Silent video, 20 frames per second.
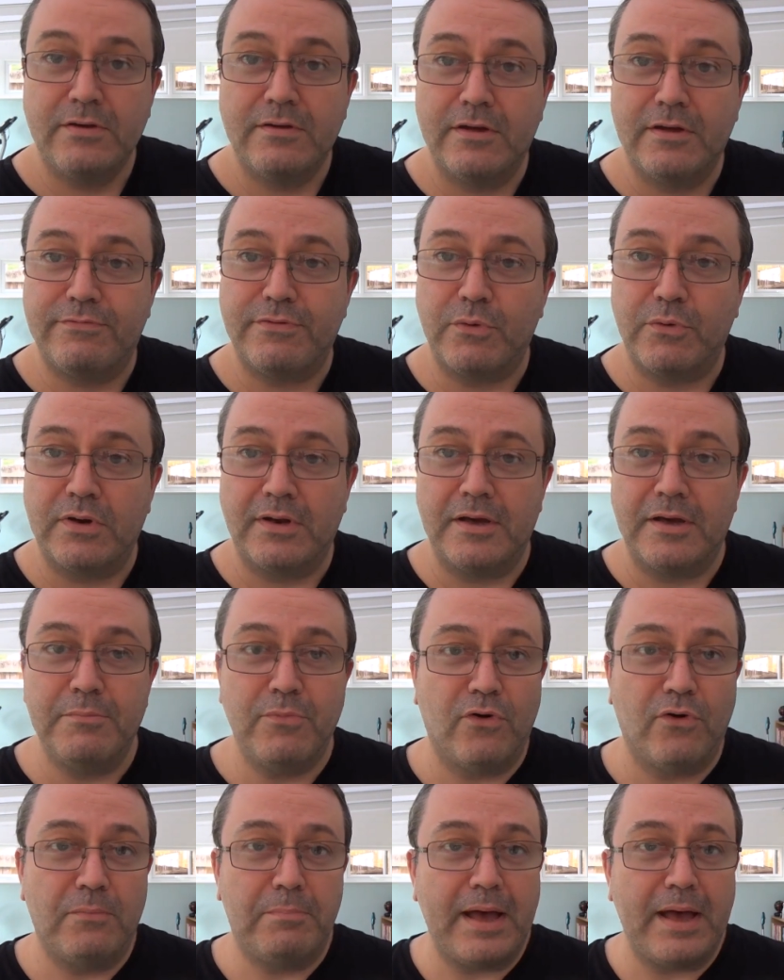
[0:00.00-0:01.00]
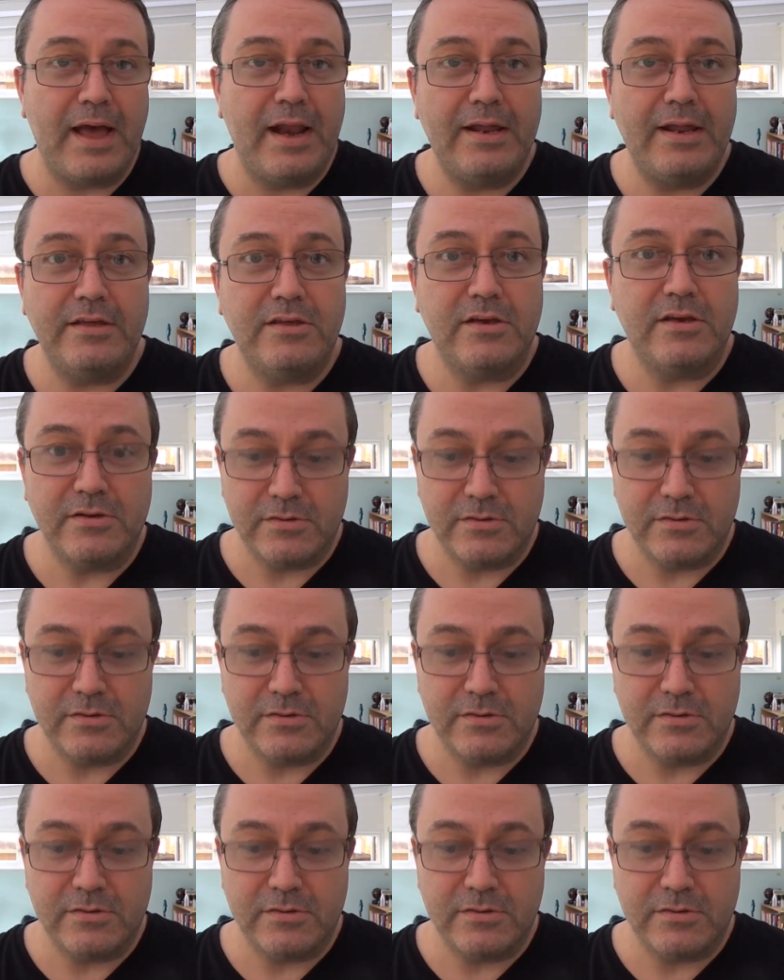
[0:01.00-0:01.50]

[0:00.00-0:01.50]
If you want to know more about it, you